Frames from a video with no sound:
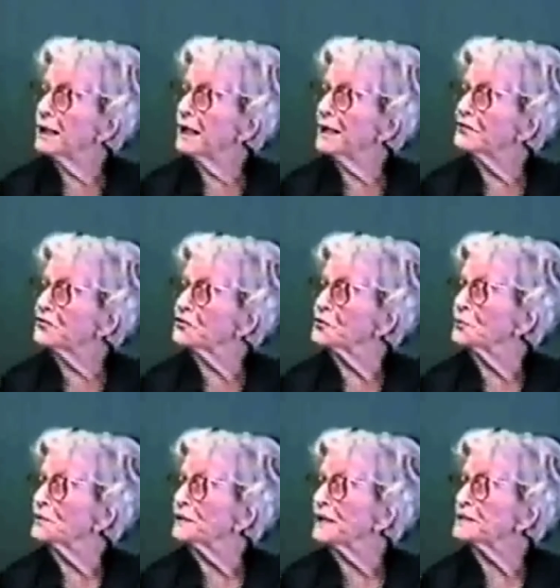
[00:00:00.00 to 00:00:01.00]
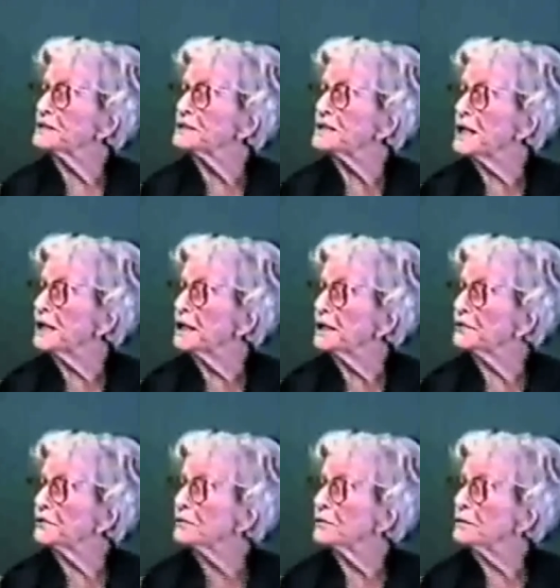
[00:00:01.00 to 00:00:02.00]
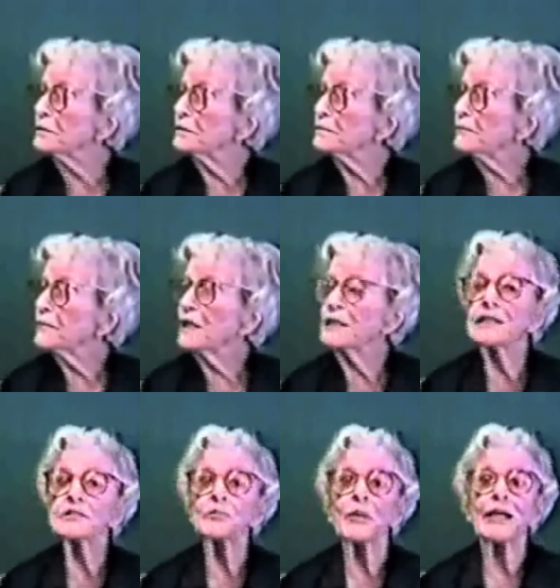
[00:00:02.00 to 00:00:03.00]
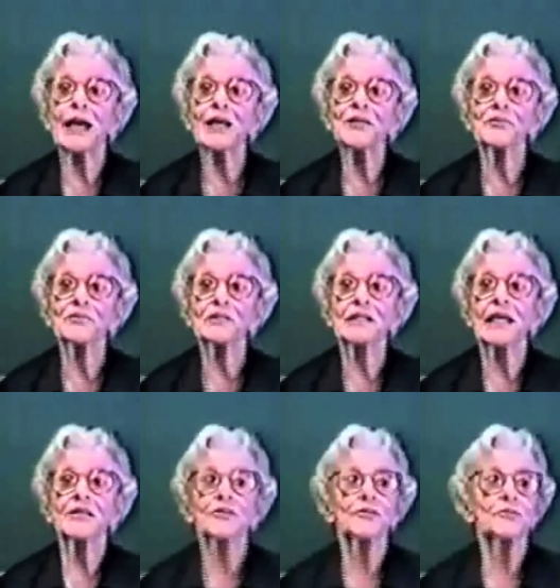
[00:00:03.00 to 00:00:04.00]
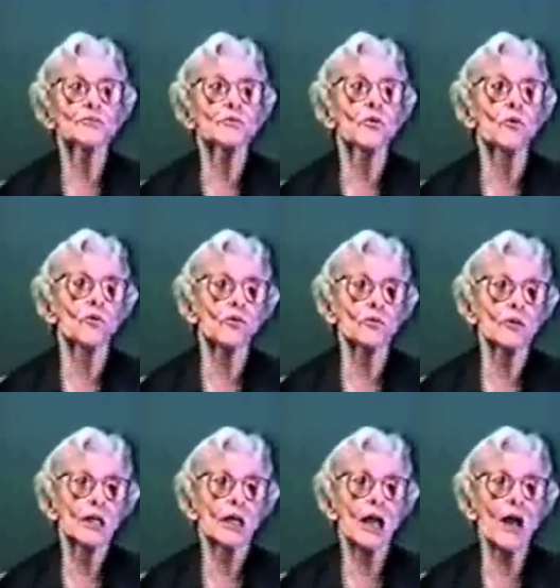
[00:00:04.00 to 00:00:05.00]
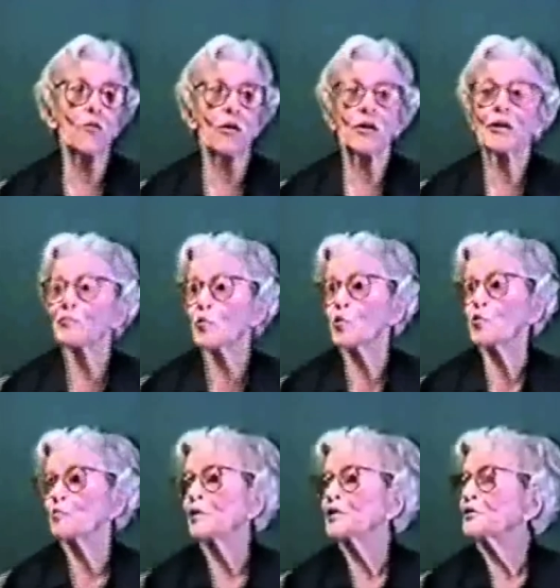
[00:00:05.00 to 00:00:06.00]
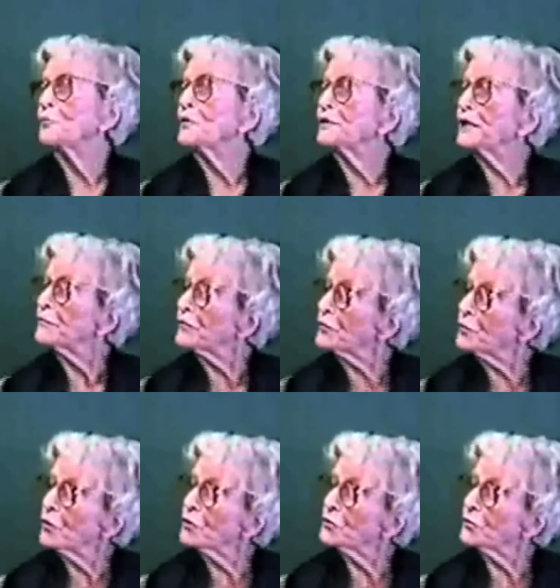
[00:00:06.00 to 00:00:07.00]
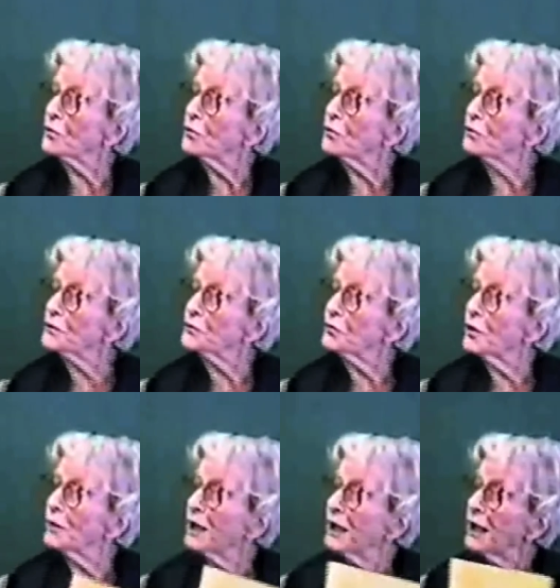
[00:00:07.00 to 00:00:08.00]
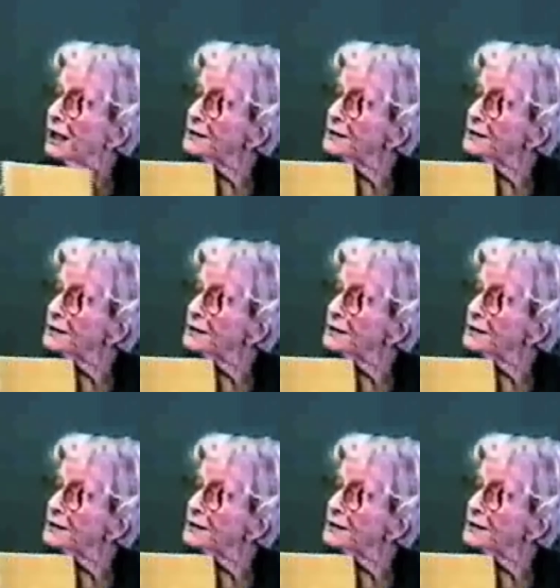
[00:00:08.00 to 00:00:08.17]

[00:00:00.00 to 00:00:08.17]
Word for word: in a student exchange. Mm-hmm. That's why I don't like to call our movement or whatever you want to call it, I